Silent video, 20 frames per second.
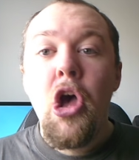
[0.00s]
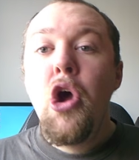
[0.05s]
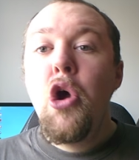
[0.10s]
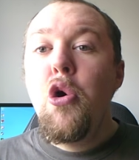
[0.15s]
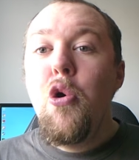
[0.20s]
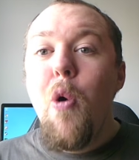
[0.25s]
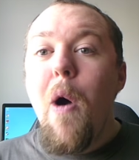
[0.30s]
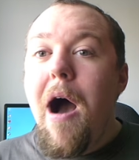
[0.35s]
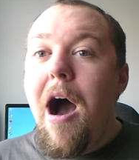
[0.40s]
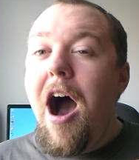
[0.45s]

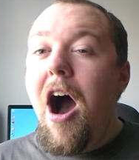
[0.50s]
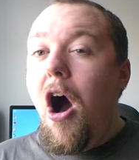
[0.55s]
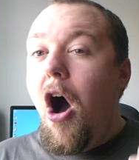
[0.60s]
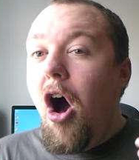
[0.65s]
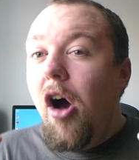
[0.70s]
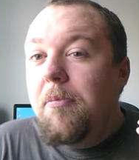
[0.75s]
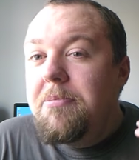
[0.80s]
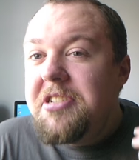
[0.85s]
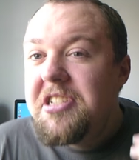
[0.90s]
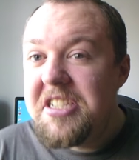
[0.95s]
who are
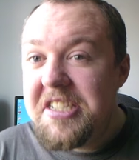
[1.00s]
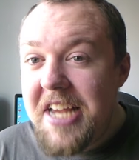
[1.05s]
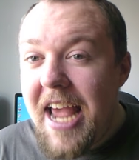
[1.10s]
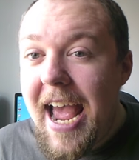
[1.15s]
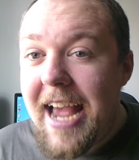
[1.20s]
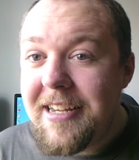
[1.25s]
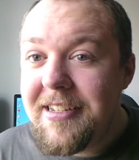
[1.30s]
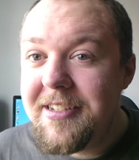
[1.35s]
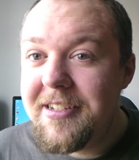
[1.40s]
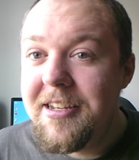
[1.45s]

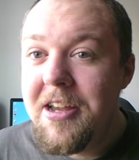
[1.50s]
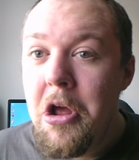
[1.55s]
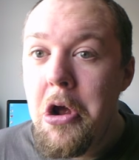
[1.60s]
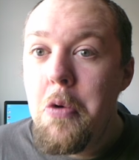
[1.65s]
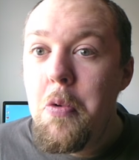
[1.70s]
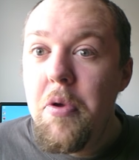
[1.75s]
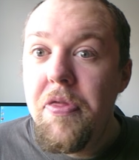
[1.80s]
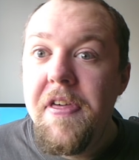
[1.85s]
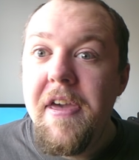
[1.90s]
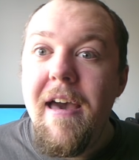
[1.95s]
obsessed
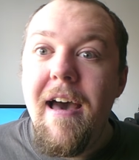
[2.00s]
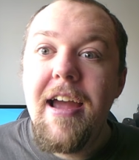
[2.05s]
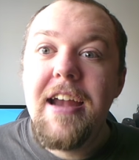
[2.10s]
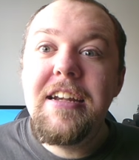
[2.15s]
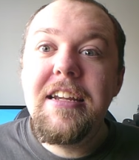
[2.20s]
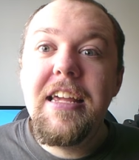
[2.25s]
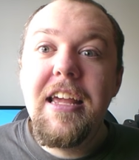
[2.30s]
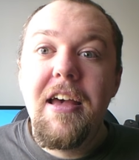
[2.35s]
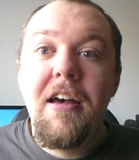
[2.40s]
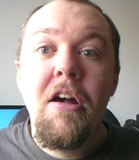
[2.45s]
with the
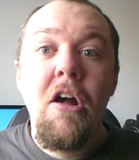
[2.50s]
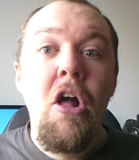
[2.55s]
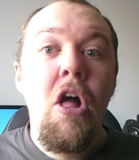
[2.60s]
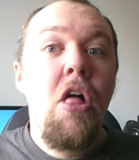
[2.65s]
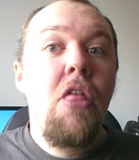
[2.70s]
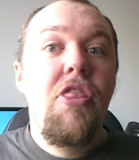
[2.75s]
idea